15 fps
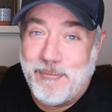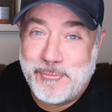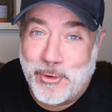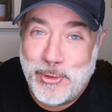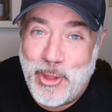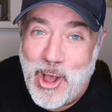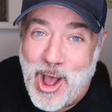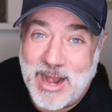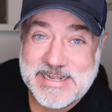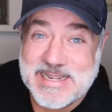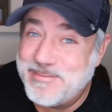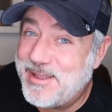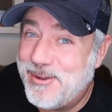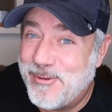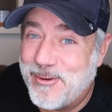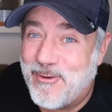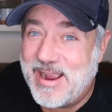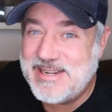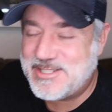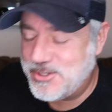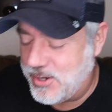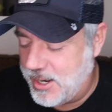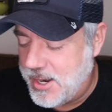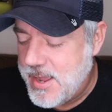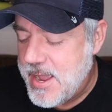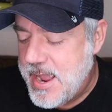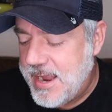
After Loss. I mean, he went right to it.